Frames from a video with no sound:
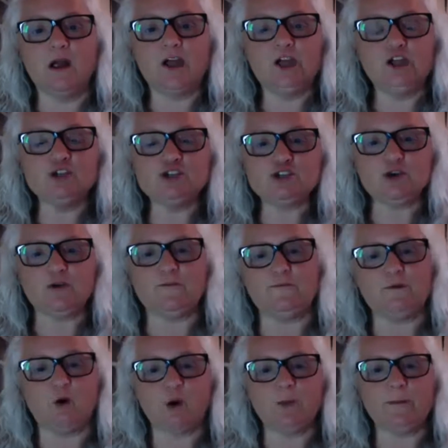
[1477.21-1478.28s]
you show
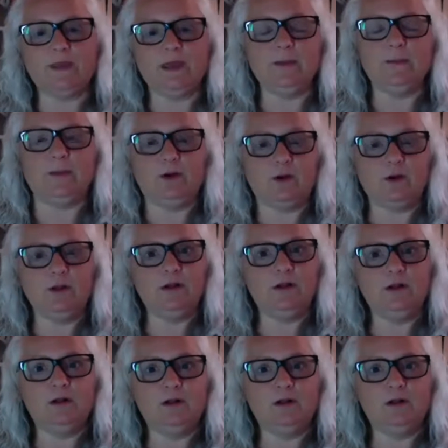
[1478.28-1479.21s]
4 people